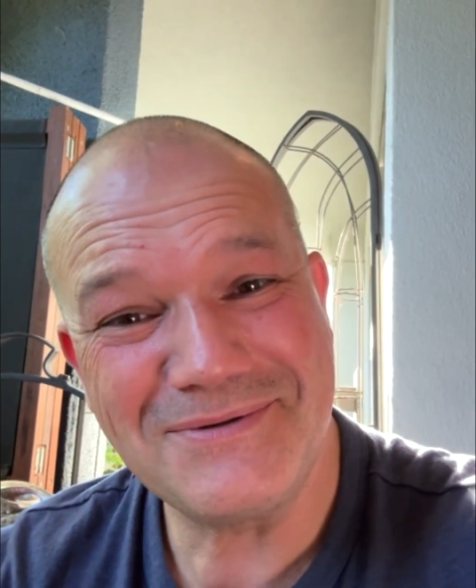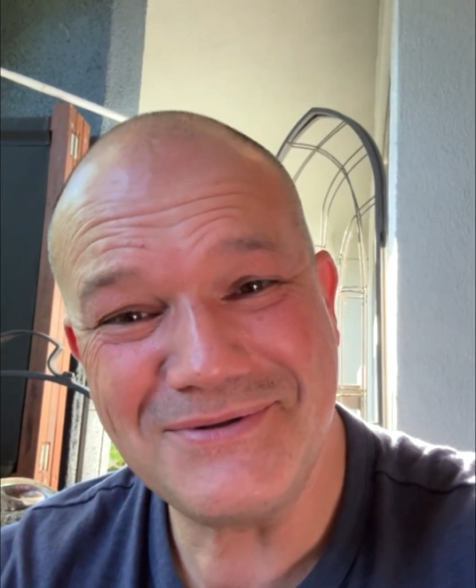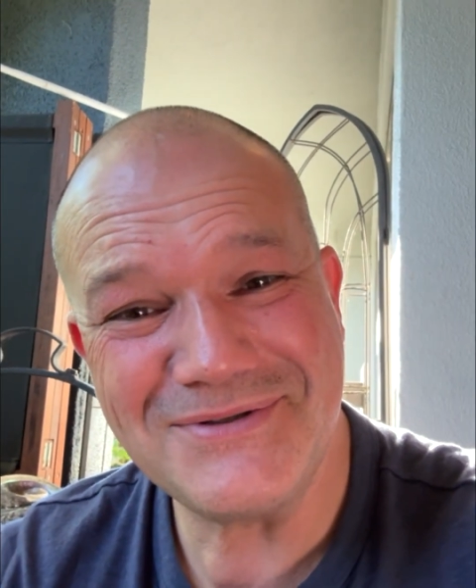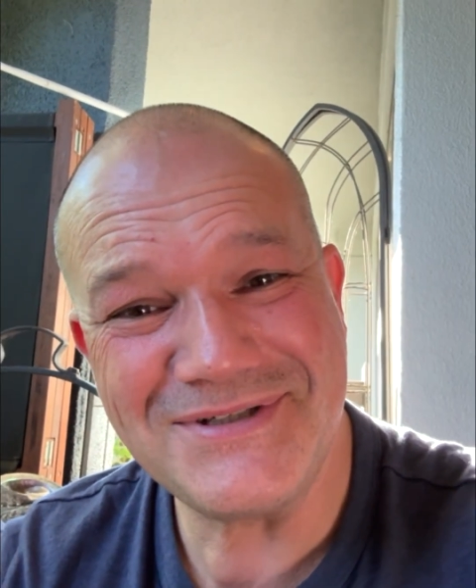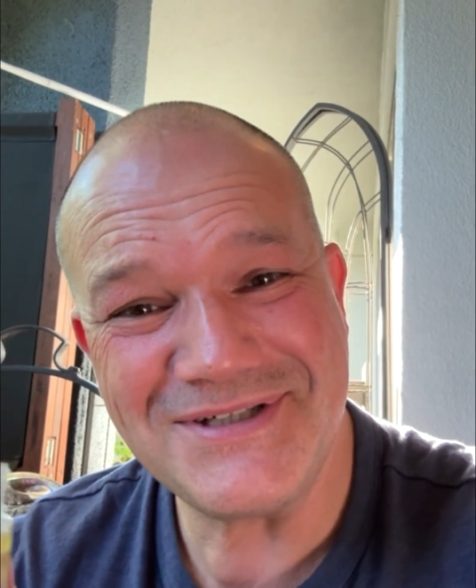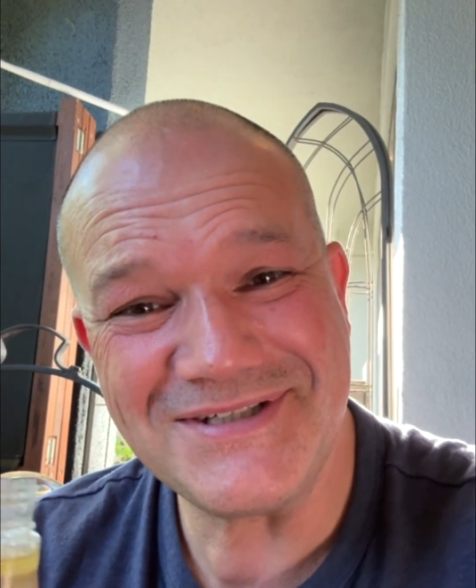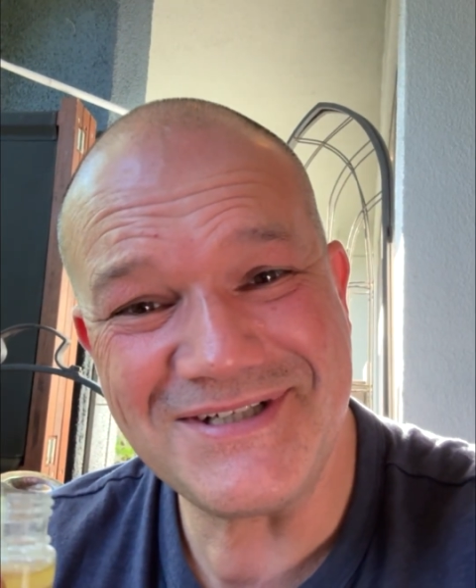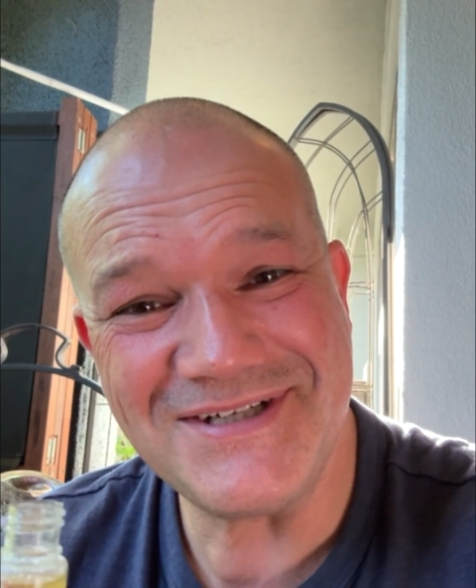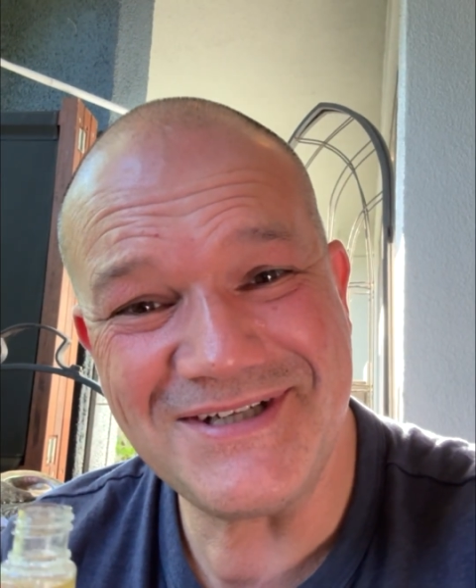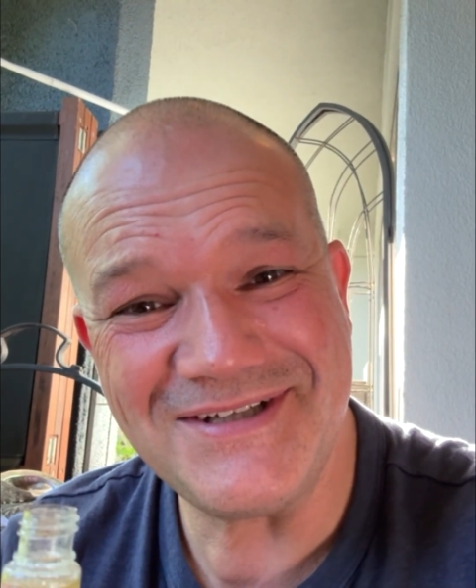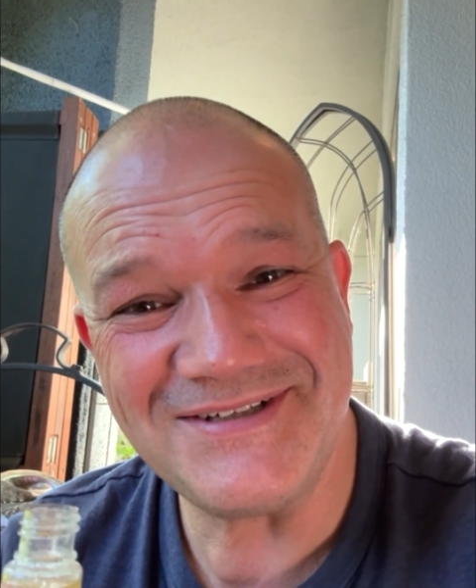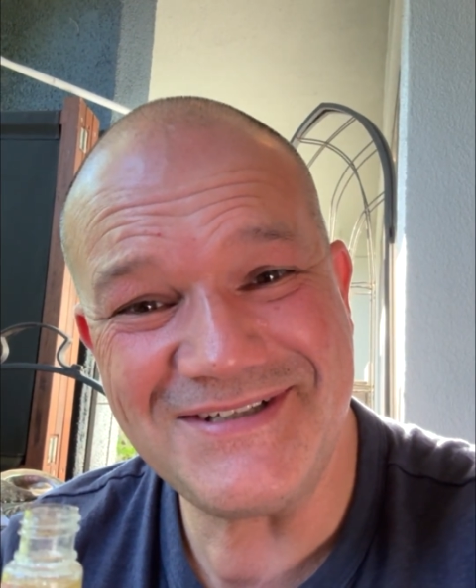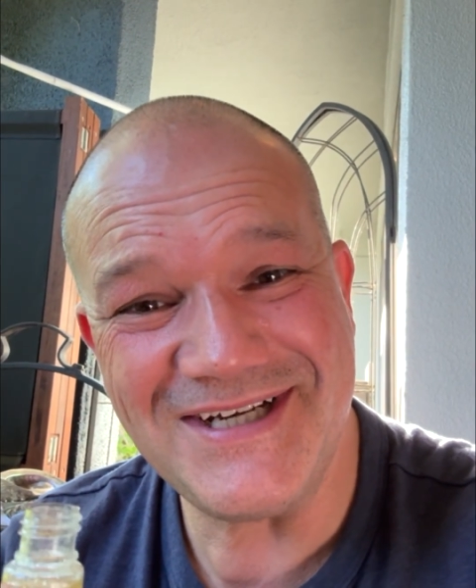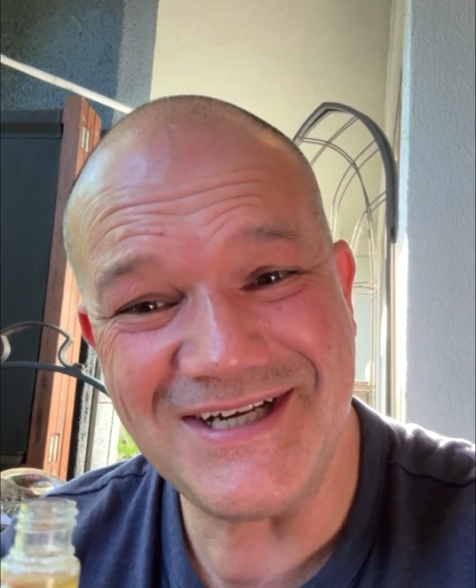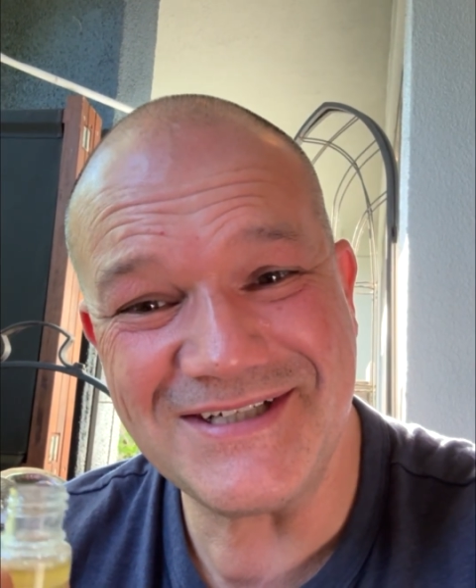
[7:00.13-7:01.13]
was just another
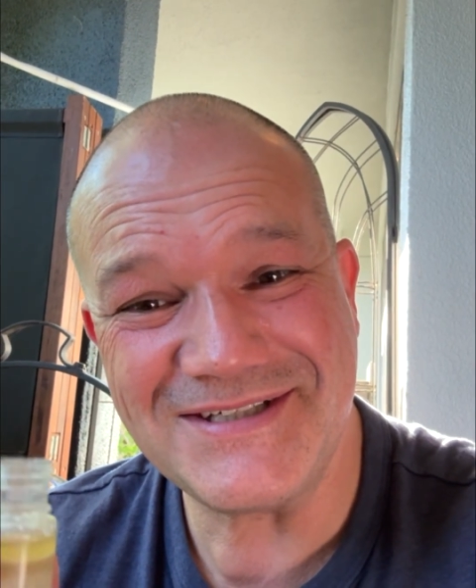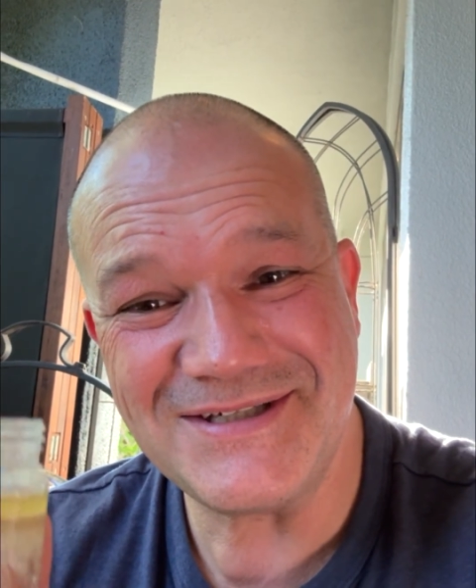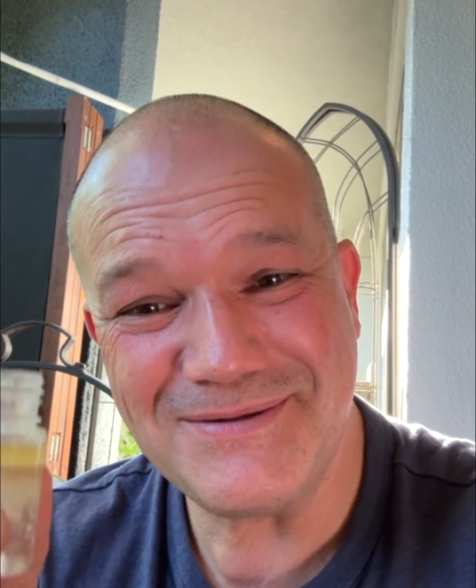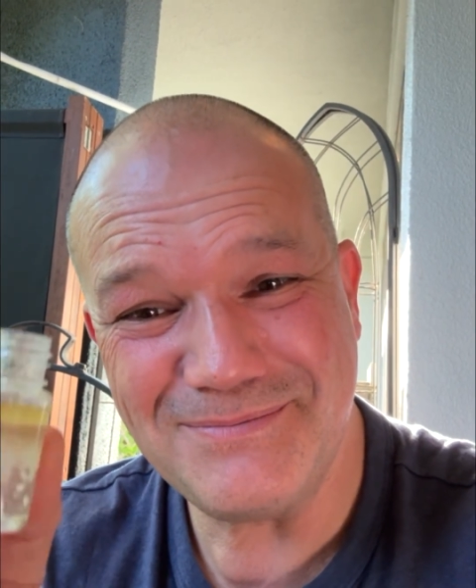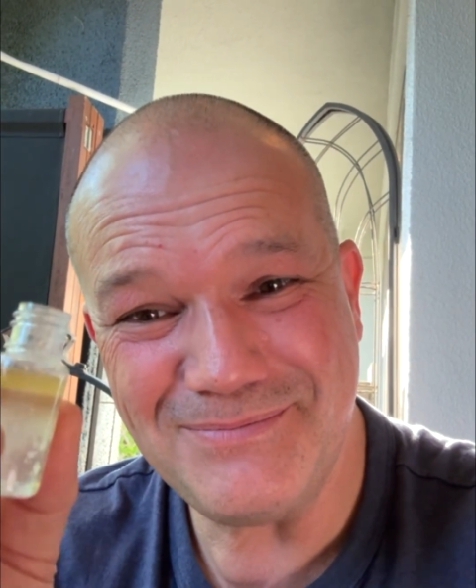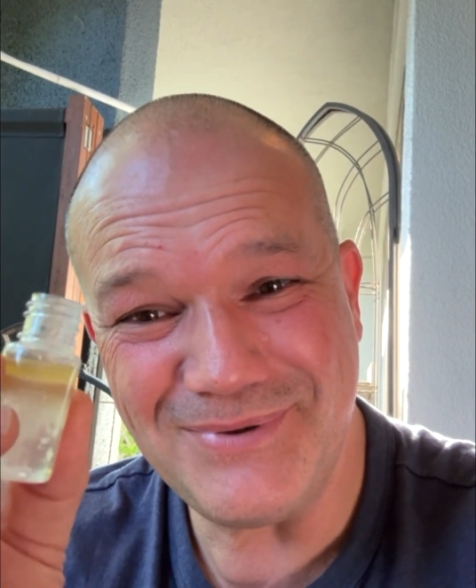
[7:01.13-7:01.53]
test,